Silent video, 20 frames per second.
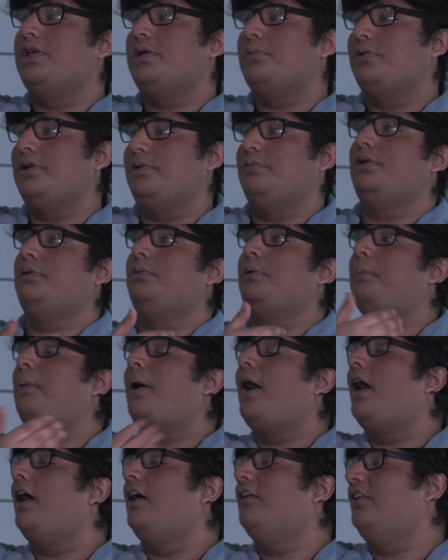We were
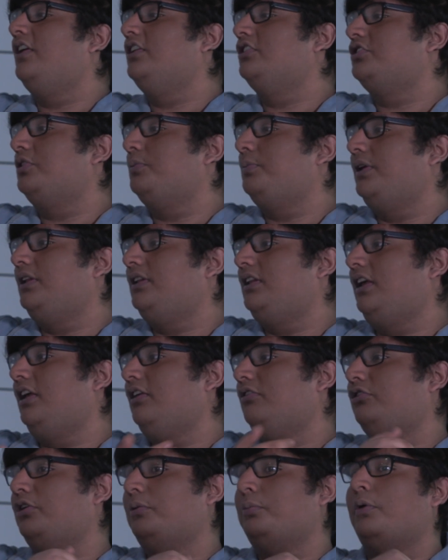part of LGBT
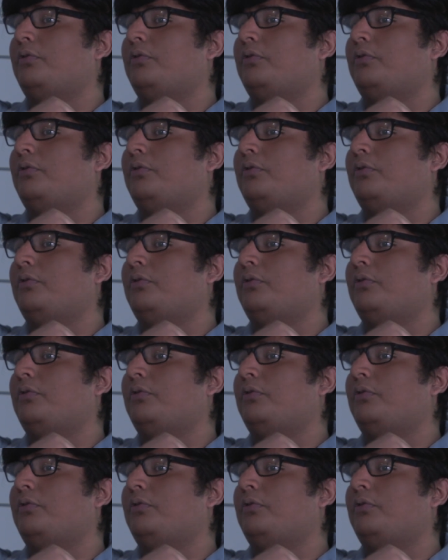History